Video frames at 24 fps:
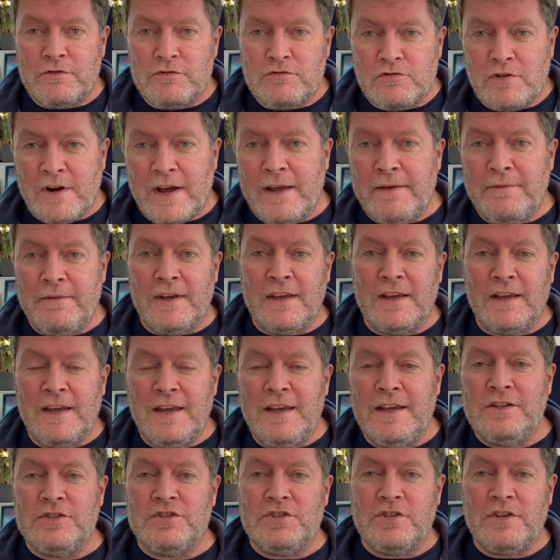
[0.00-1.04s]
driving
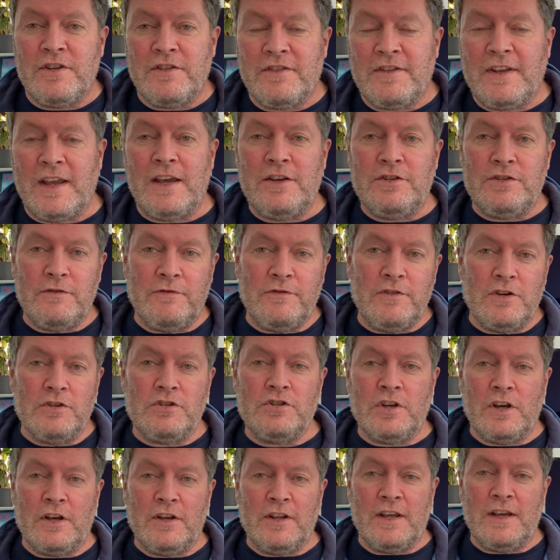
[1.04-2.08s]
each stage of your
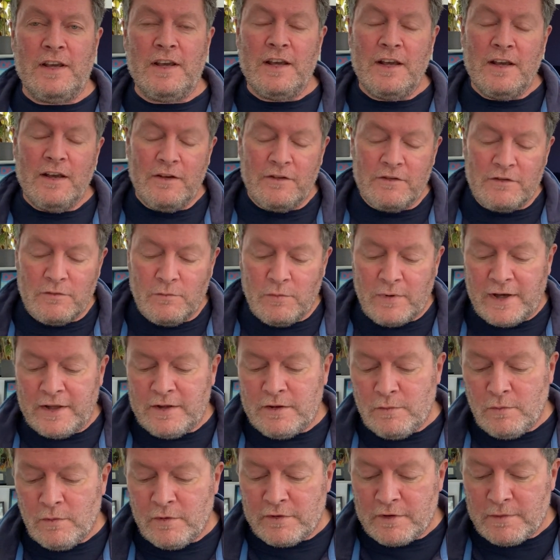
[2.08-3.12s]
journey as to why you
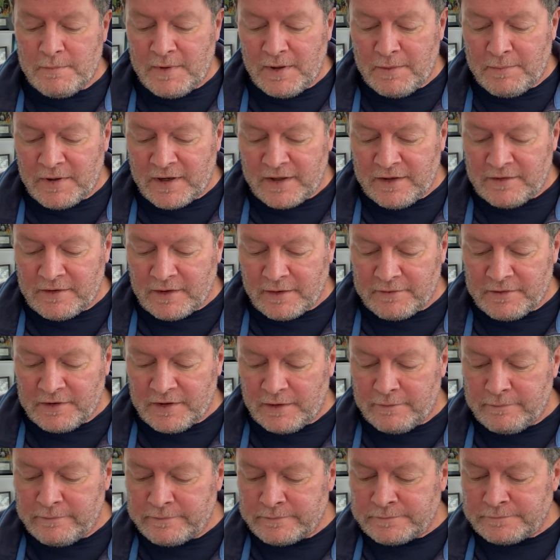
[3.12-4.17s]
do want to be a police officer.
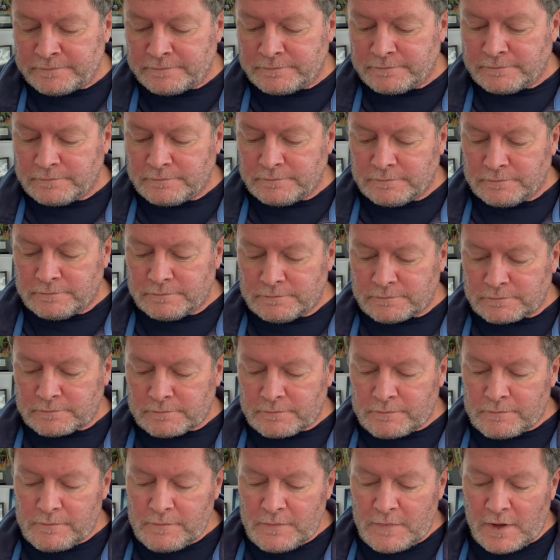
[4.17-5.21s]

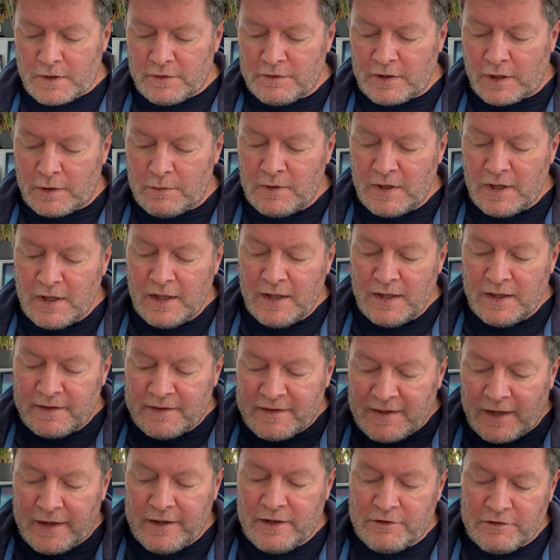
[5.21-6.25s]
So
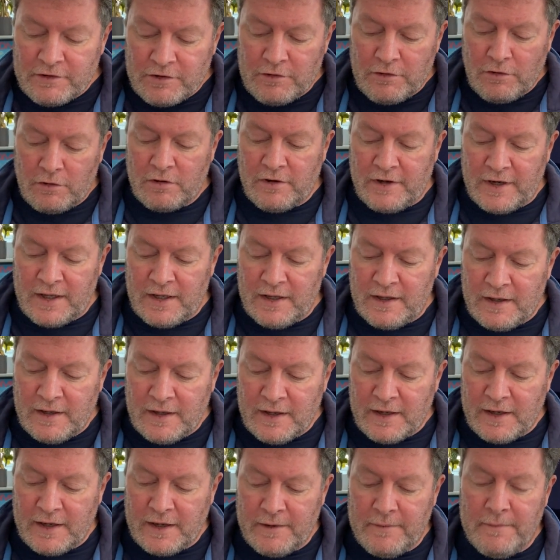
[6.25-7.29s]
telling a story,
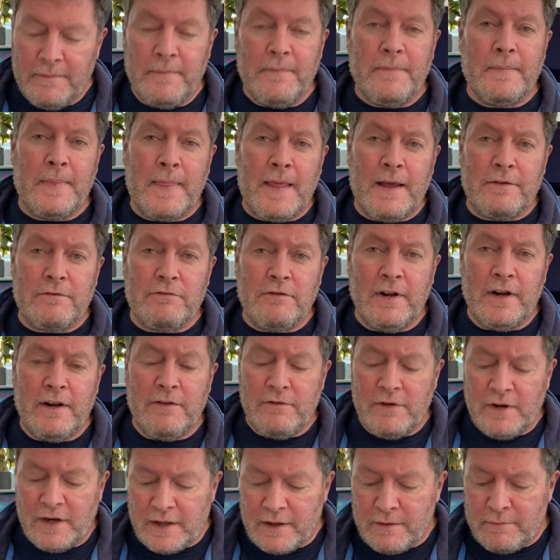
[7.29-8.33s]
that's really,
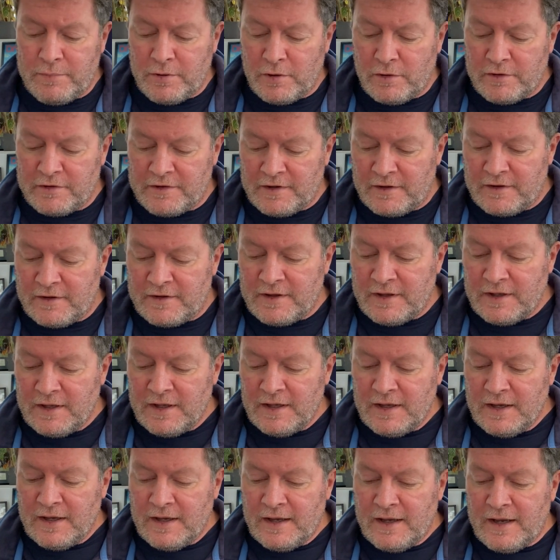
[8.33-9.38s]
really important.
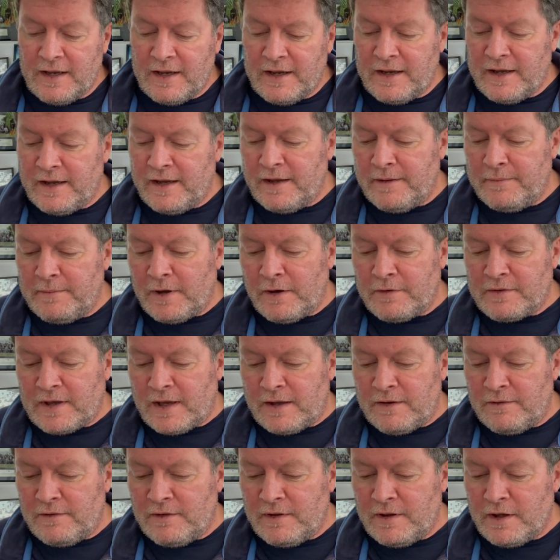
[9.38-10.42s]

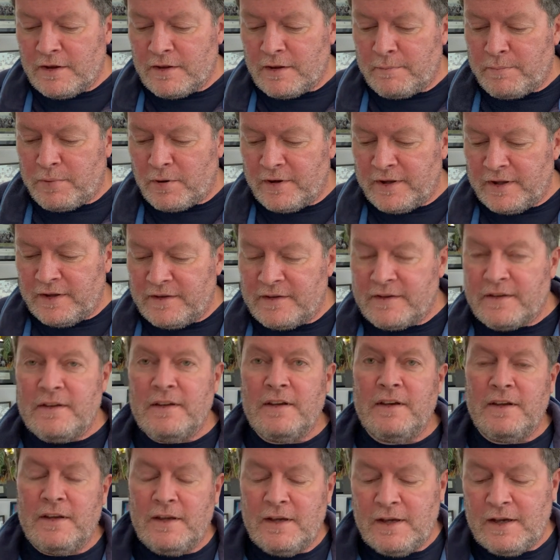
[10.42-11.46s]
Okay, other points
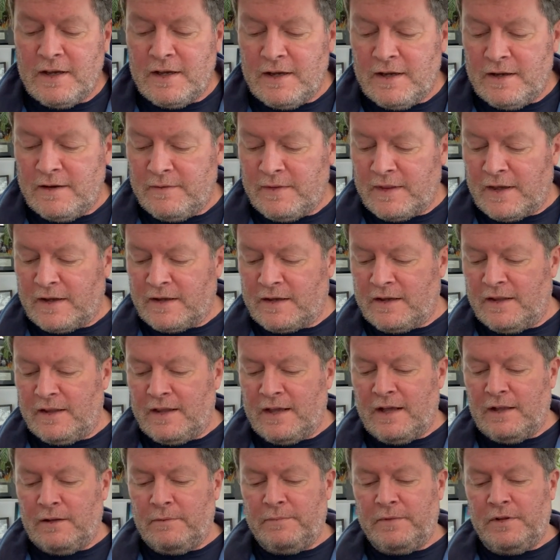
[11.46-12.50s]
that I can
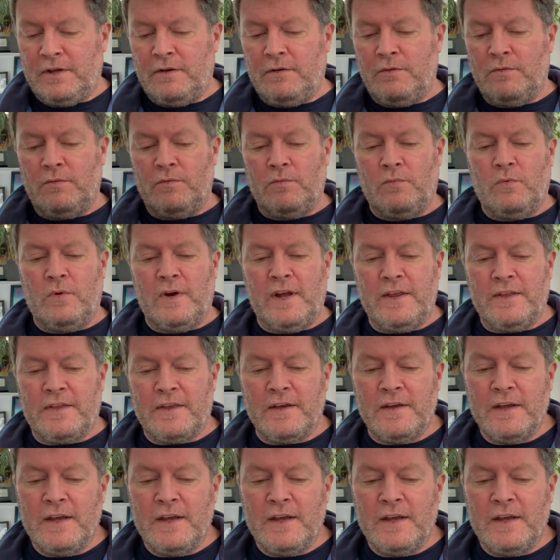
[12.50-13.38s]
help you with.